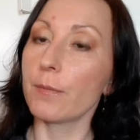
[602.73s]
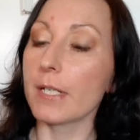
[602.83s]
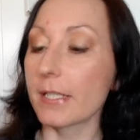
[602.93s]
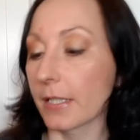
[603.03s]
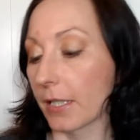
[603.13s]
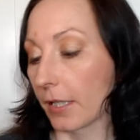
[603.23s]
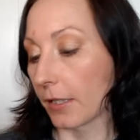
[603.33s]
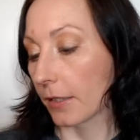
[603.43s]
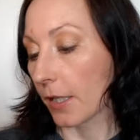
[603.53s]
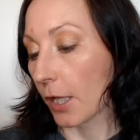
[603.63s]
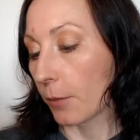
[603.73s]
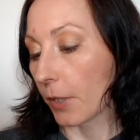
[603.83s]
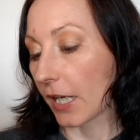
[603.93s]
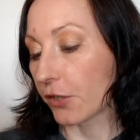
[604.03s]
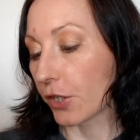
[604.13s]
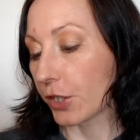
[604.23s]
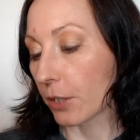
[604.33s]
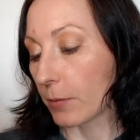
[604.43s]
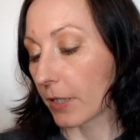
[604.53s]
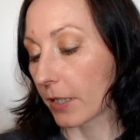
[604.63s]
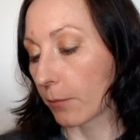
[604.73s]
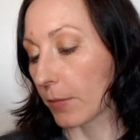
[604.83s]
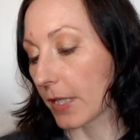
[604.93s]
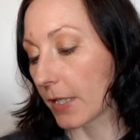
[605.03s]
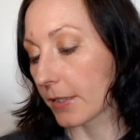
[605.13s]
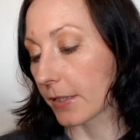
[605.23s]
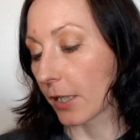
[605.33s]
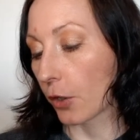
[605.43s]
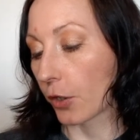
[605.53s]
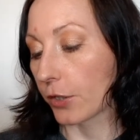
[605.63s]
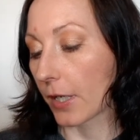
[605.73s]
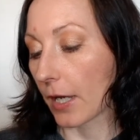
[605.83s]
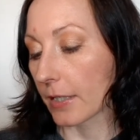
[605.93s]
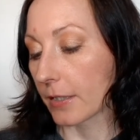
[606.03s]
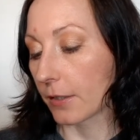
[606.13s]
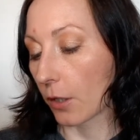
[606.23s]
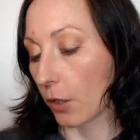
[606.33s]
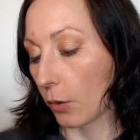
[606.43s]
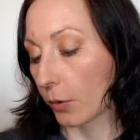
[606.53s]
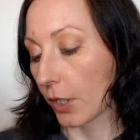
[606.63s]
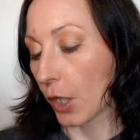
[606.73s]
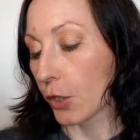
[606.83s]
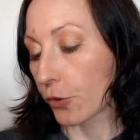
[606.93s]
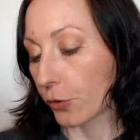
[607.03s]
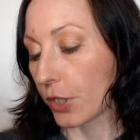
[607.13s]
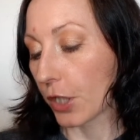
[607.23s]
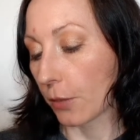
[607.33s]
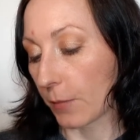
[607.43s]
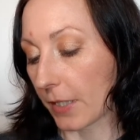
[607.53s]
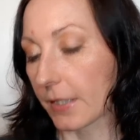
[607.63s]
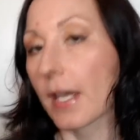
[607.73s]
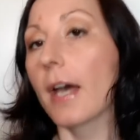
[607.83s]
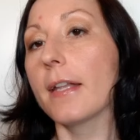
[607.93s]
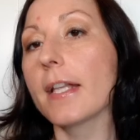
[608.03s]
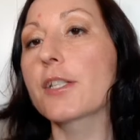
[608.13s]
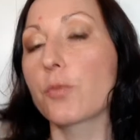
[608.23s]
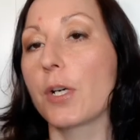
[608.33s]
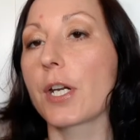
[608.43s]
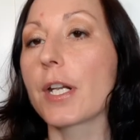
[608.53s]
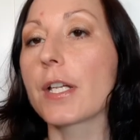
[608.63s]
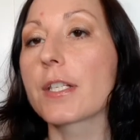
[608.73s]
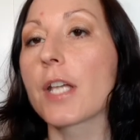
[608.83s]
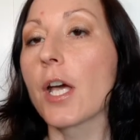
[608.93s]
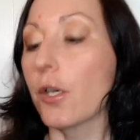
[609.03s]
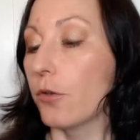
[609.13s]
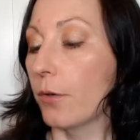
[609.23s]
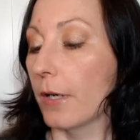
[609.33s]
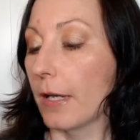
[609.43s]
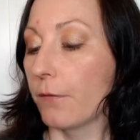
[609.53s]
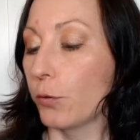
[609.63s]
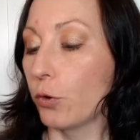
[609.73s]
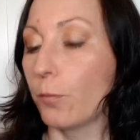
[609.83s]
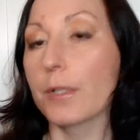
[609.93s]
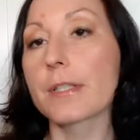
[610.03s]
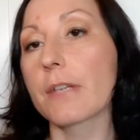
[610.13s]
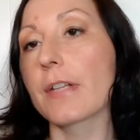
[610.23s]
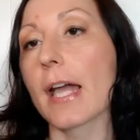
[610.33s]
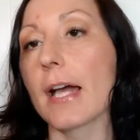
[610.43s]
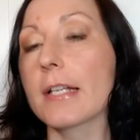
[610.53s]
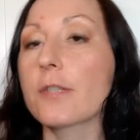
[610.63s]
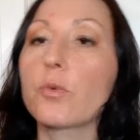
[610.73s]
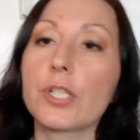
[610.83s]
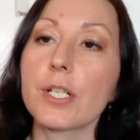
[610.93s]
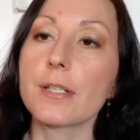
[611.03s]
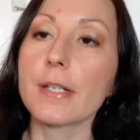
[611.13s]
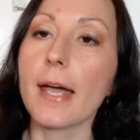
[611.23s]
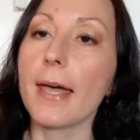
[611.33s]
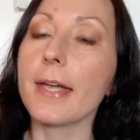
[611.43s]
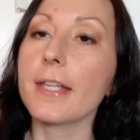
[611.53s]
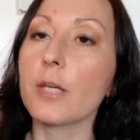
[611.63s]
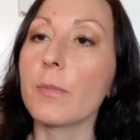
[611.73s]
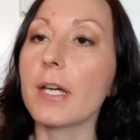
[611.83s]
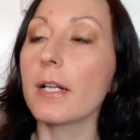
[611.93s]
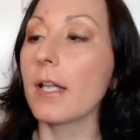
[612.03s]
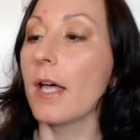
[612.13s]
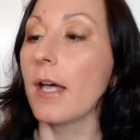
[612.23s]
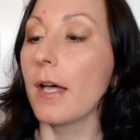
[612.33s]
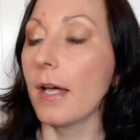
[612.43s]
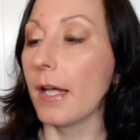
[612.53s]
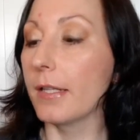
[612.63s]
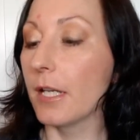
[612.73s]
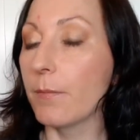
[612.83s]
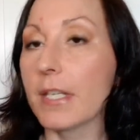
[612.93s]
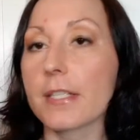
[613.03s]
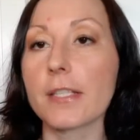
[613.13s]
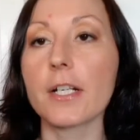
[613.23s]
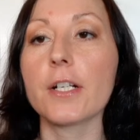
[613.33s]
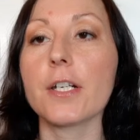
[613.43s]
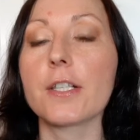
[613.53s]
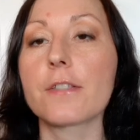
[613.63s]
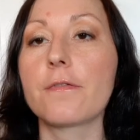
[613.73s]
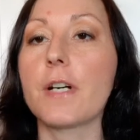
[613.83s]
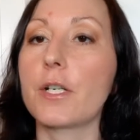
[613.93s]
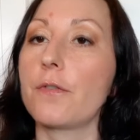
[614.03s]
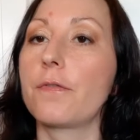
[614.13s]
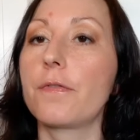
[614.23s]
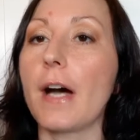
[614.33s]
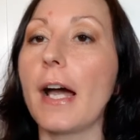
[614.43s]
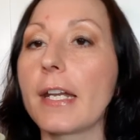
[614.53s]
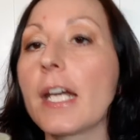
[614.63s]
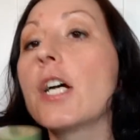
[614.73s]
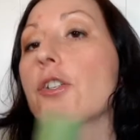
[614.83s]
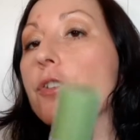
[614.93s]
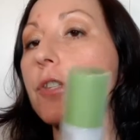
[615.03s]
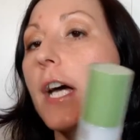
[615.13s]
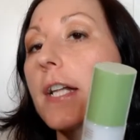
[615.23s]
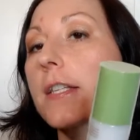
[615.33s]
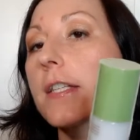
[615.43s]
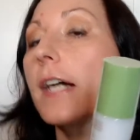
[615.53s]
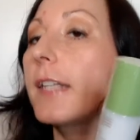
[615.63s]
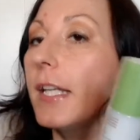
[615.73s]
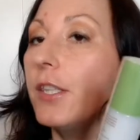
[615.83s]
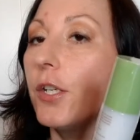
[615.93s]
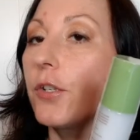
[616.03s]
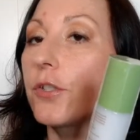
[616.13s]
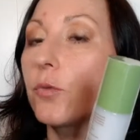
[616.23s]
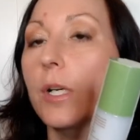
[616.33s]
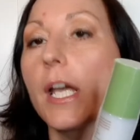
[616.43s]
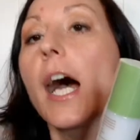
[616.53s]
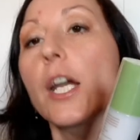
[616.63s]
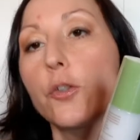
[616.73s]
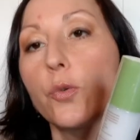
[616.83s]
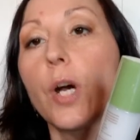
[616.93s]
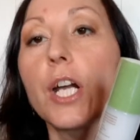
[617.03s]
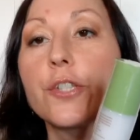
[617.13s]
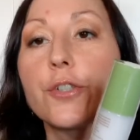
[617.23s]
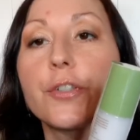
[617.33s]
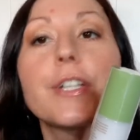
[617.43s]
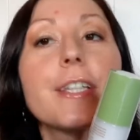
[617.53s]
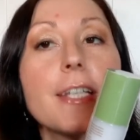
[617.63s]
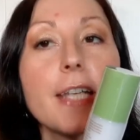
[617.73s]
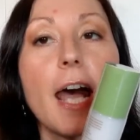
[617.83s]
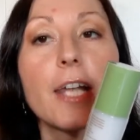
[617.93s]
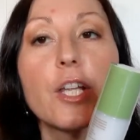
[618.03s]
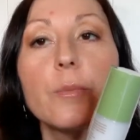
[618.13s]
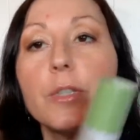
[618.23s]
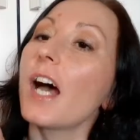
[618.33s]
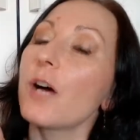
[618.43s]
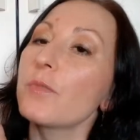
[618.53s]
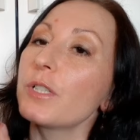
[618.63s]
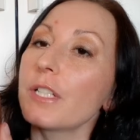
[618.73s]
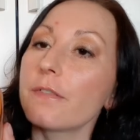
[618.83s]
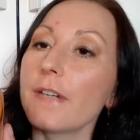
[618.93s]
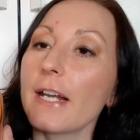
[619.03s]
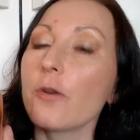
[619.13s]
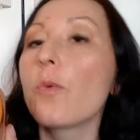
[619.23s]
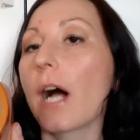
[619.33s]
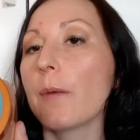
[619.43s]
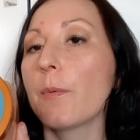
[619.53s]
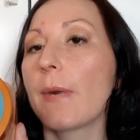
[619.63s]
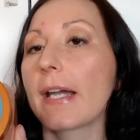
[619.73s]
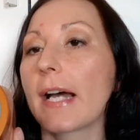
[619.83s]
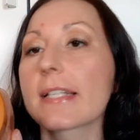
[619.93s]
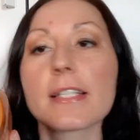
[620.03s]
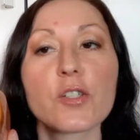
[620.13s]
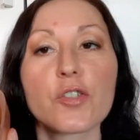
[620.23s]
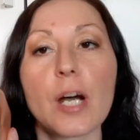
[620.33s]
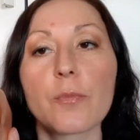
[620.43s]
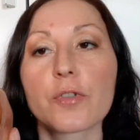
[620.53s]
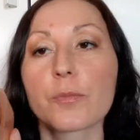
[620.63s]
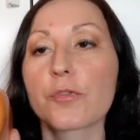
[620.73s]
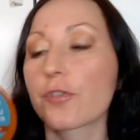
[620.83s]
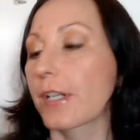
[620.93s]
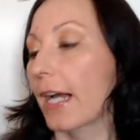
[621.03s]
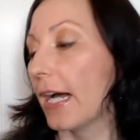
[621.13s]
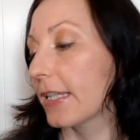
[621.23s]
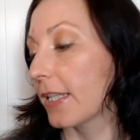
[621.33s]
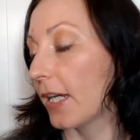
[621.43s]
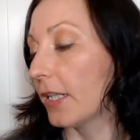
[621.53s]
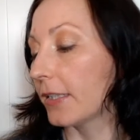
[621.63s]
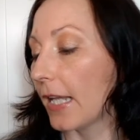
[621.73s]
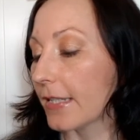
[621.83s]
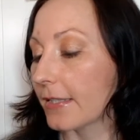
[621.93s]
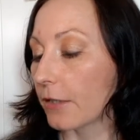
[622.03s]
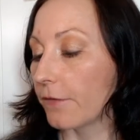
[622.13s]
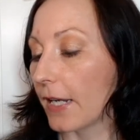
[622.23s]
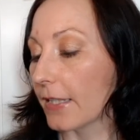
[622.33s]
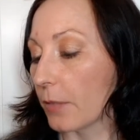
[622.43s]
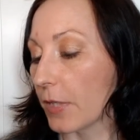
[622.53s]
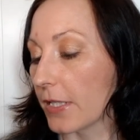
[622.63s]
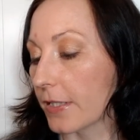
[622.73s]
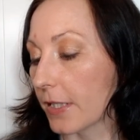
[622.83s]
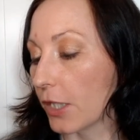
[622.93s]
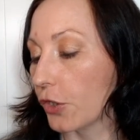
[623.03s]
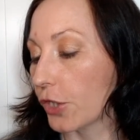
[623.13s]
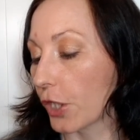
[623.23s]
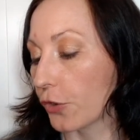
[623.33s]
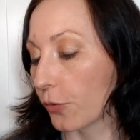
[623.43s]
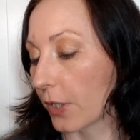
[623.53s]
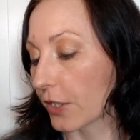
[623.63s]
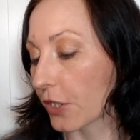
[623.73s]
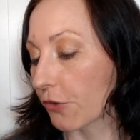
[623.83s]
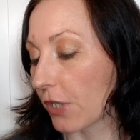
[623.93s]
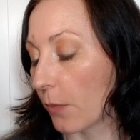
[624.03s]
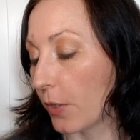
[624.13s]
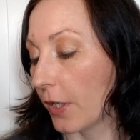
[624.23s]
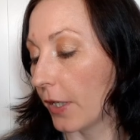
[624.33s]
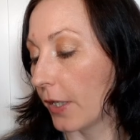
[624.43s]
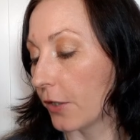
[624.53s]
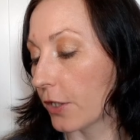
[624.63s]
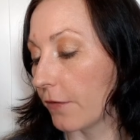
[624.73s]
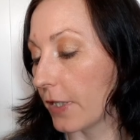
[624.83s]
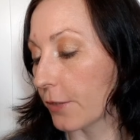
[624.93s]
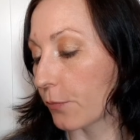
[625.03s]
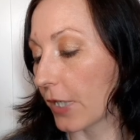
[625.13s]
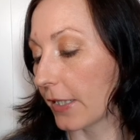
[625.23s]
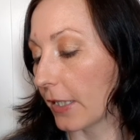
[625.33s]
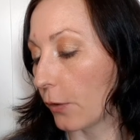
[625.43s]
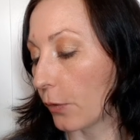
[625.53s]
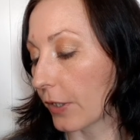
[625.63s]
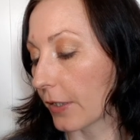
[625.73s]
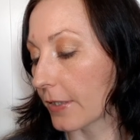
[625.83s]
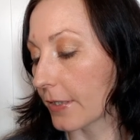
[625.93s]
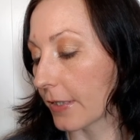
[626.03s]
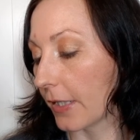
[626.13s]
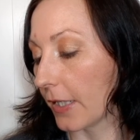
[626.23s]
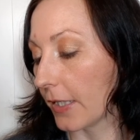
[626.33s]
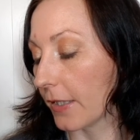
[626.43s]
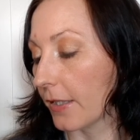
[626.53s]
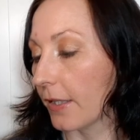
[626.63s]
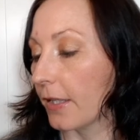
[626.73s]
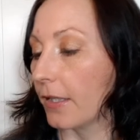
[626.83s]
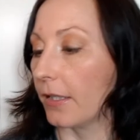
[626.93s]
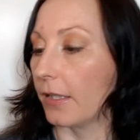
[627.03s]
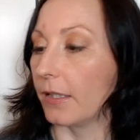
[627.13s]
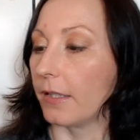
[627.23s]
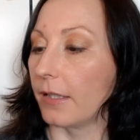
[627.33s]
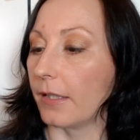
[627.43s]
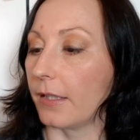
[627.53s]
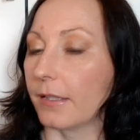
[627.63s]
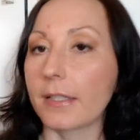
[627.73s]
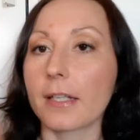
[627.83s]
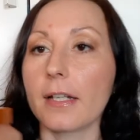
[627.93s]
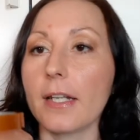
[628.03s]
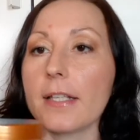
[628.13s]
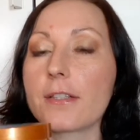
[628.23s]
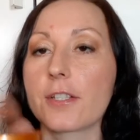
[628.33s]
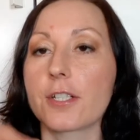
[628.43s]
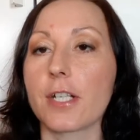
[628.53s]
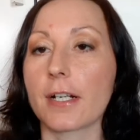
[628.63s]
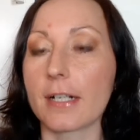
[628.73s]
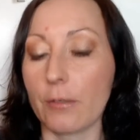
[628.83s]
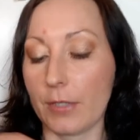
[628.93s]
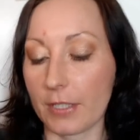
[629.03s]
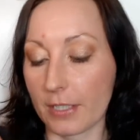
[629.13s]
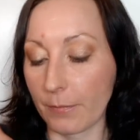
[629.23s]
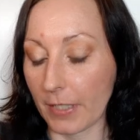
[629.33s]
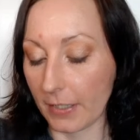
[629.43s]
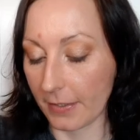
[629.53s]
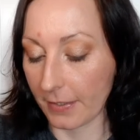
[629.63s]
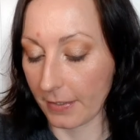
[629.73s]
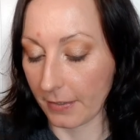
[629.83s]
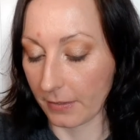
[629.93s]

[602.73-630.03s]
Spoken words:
my skin. Hydrating Milky Mist, Hyaluronic Acid Oat, Seductive Mist, and that's what it is. You have 2.7 ounce, which is 80 ml, and the mister is very fine. So that's another reason why I do enjoy this item. I'm gonna follow up by a scrub from Tree Hut. That's their Vitamin C Shea Sugar Scrub. Reveals brighten looking skin. And let's check how it smells.